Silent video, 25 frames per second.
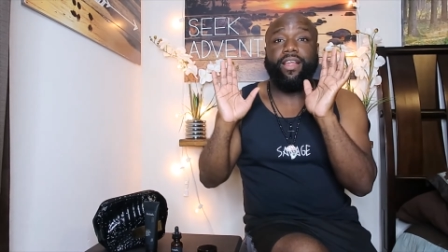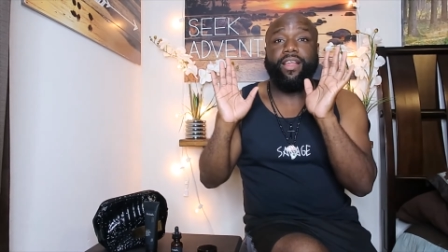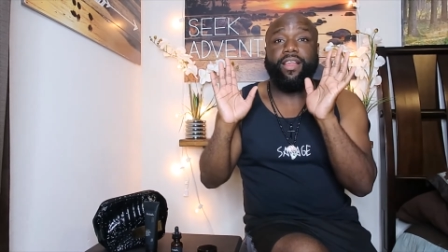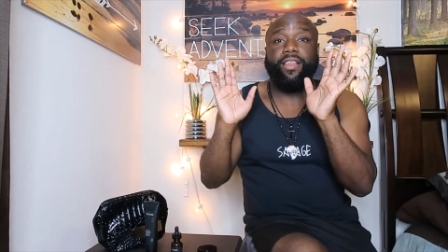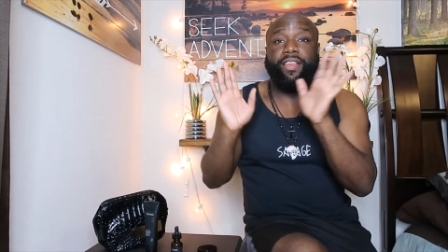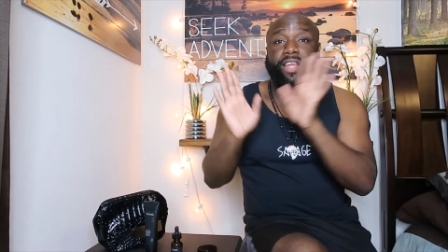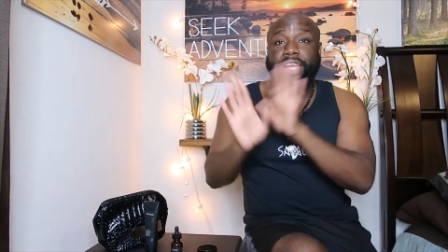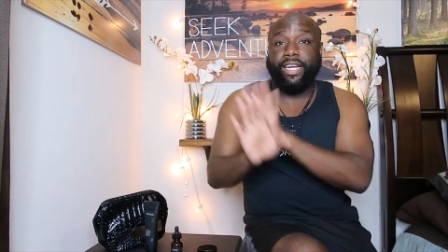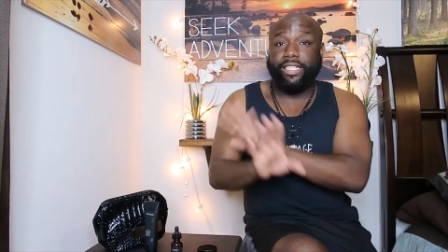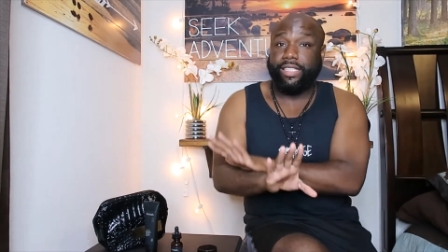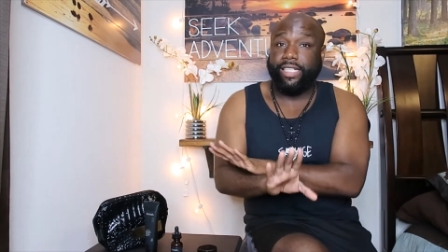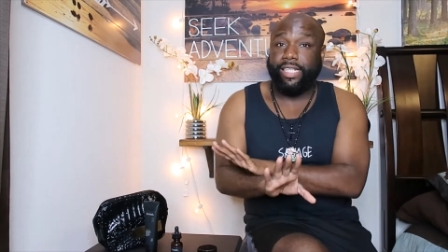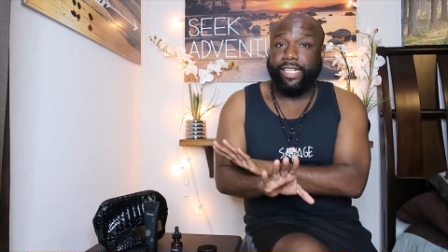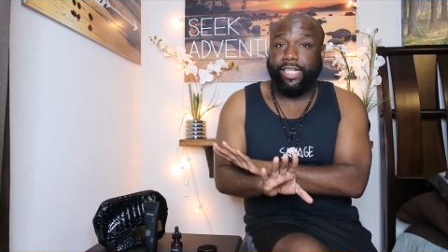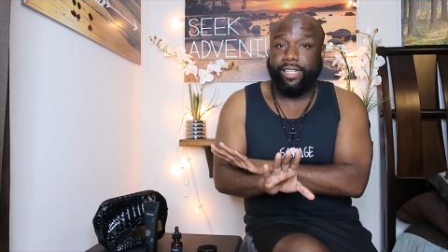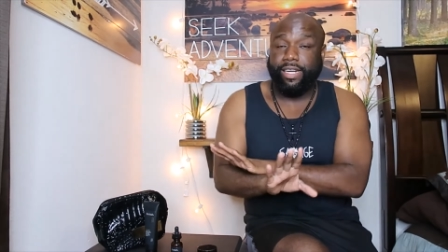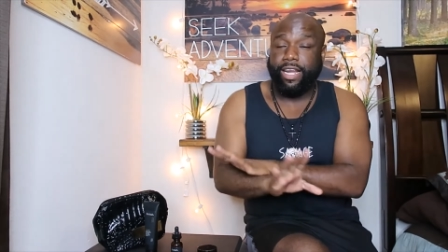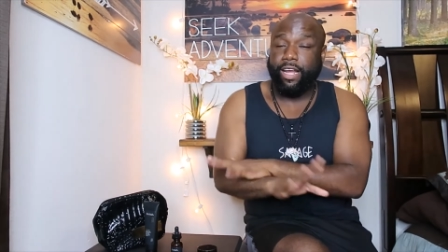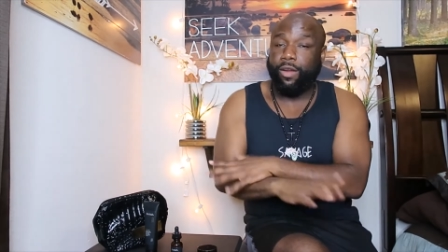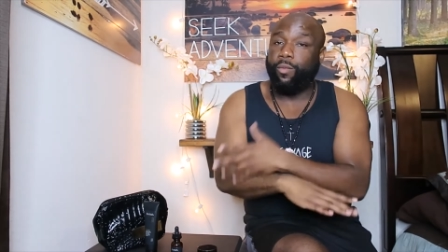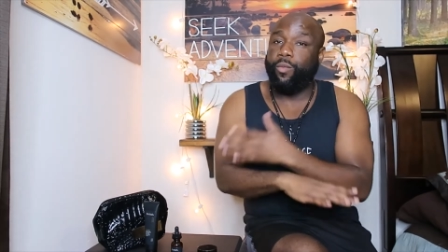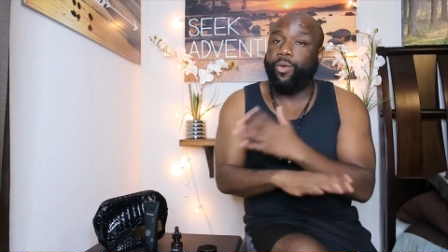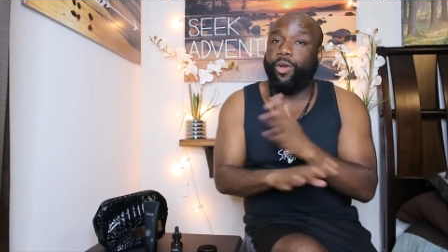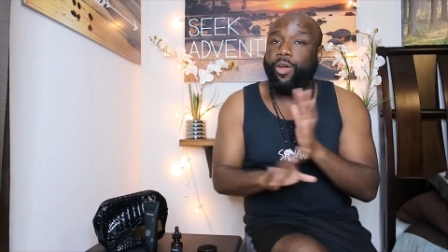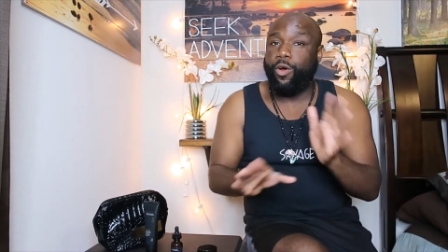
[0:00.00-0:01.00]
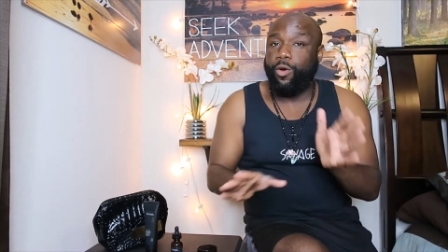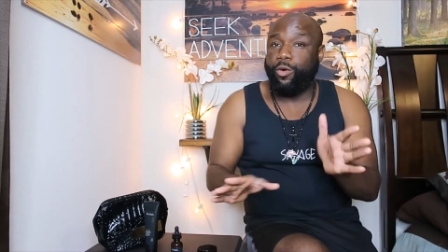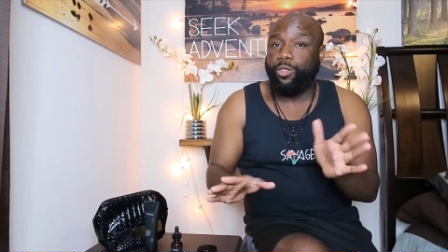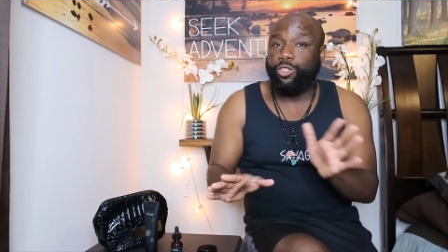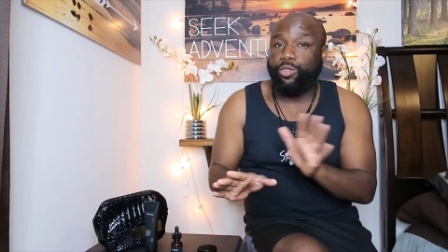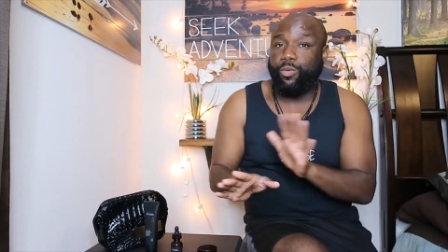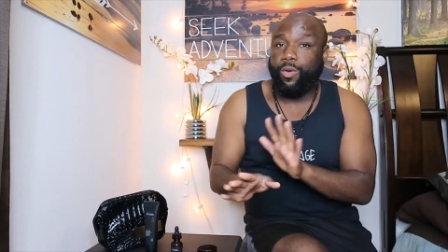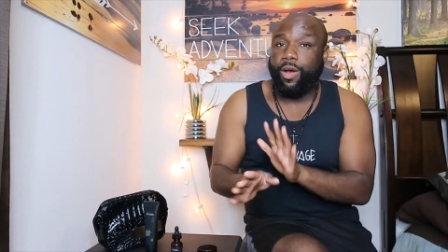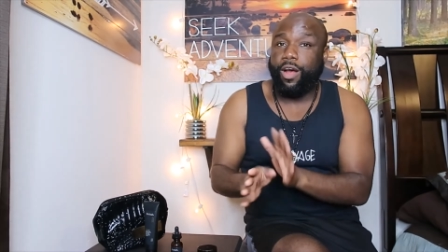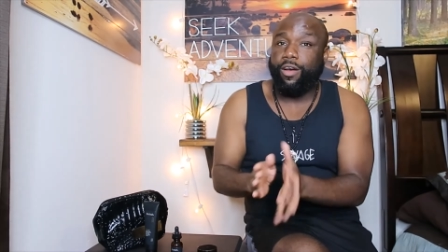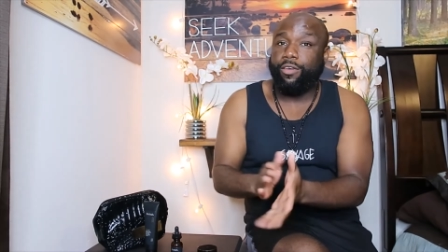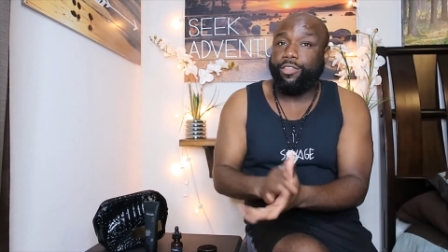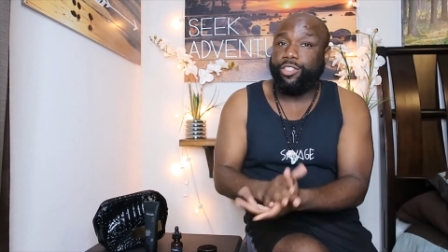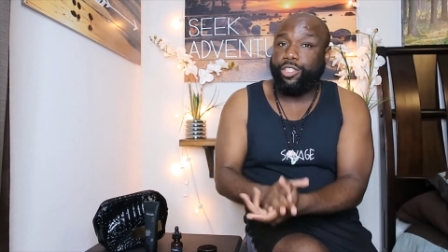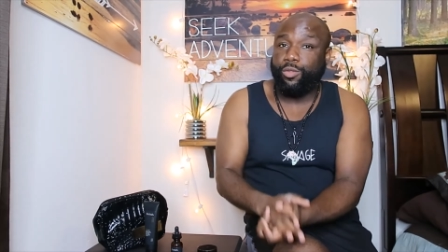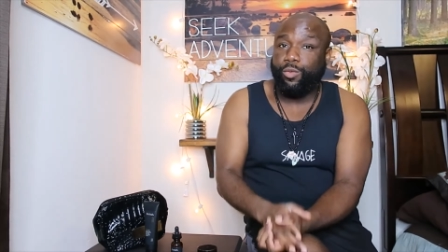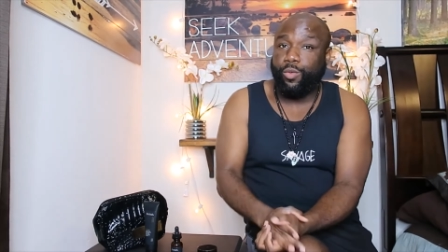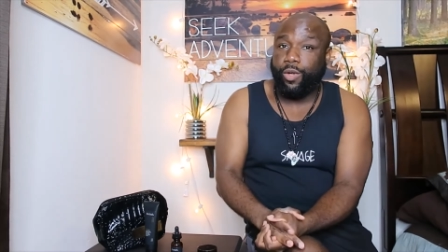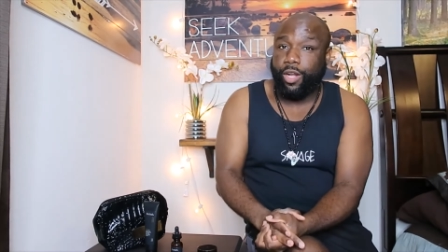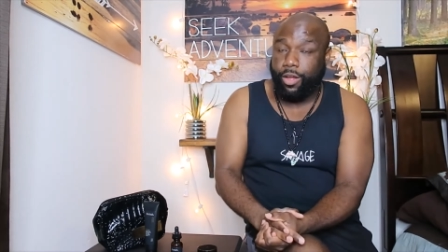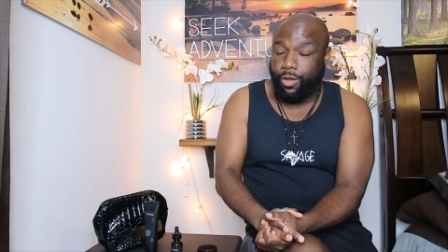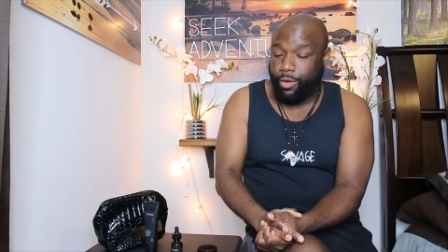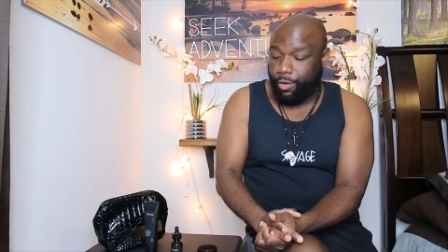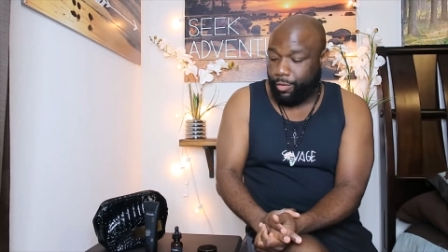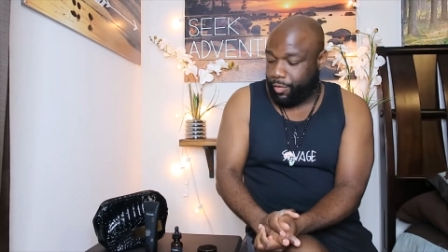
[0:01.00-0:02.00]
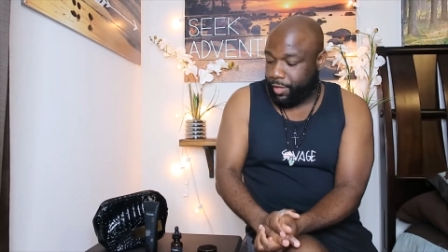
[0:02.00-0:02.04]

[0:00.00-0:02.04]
that's it i don't want to hold you all too long